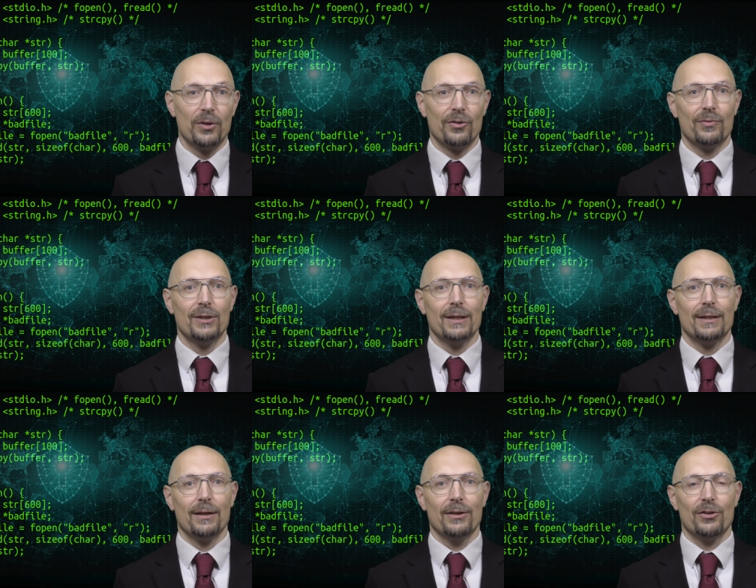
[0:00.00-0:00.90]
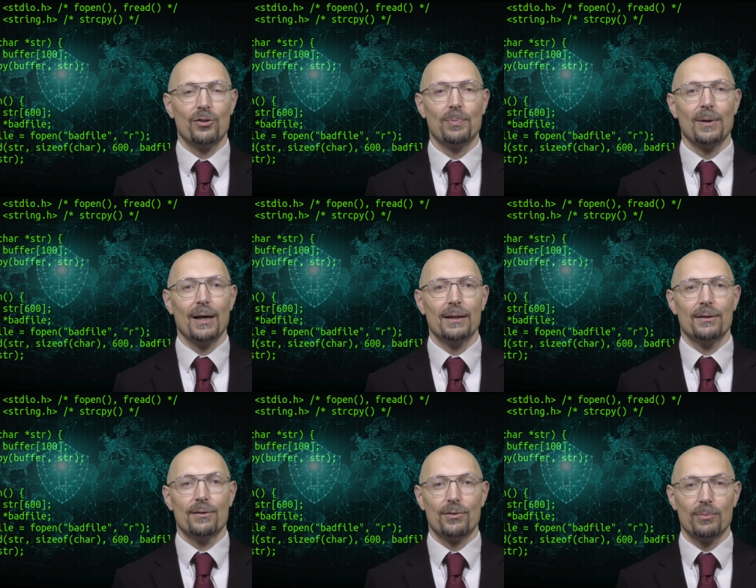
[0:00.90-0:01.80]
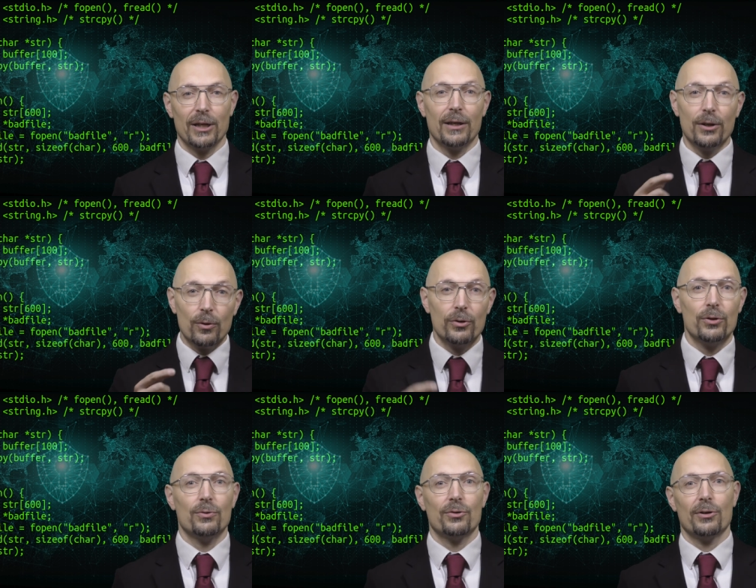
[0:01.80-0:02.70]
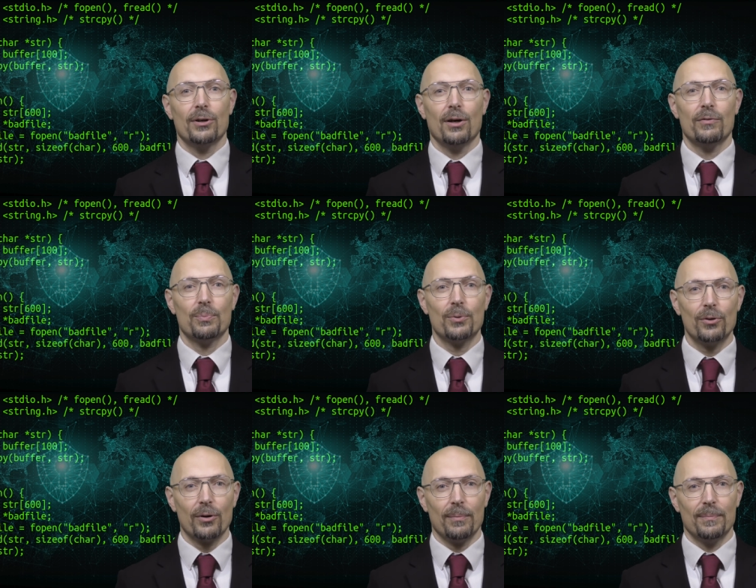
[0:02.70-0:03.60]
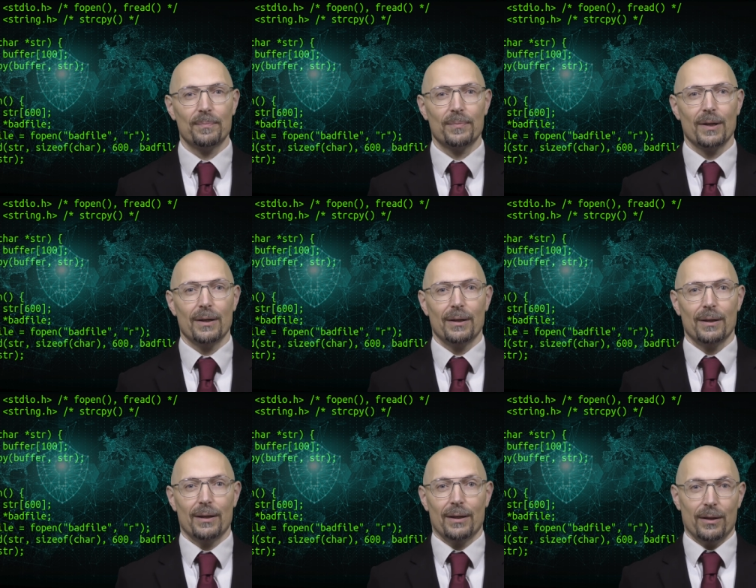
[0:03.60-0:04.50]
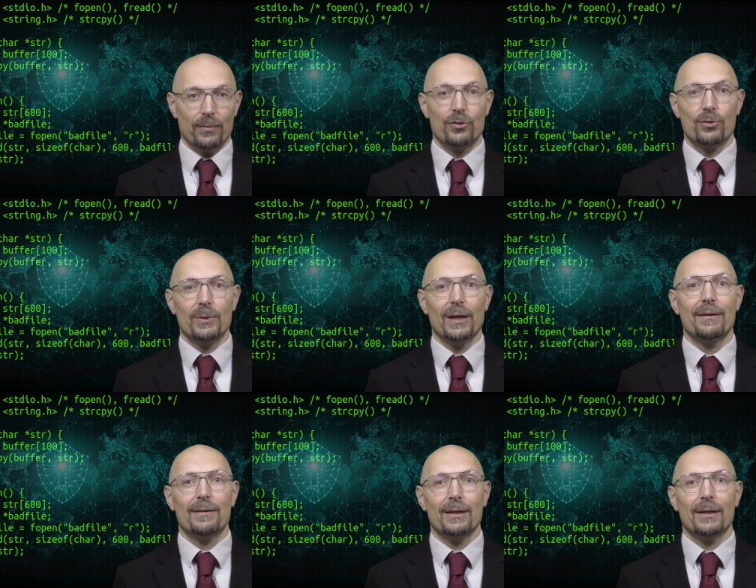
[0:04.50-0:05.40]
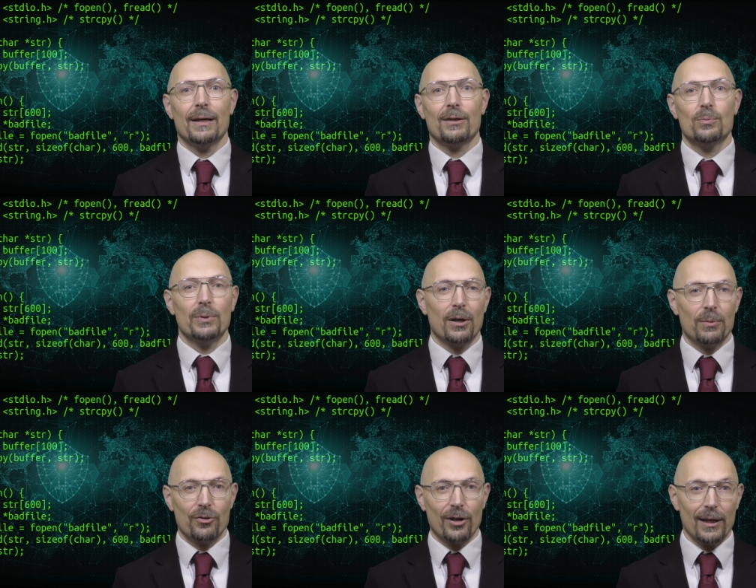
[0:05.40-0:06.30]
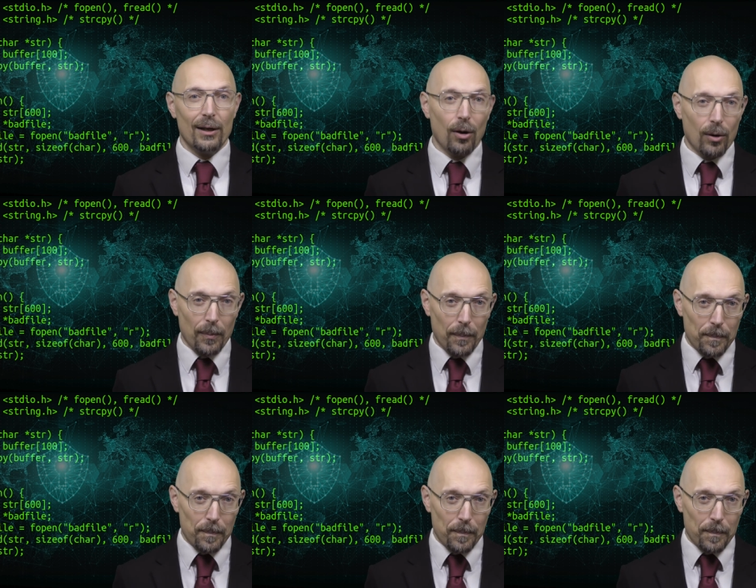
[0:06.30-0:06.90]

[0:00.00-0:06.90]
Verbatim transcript: piece of data supplied from the unknown user of your program, which could be anything and could be arbitrarily long.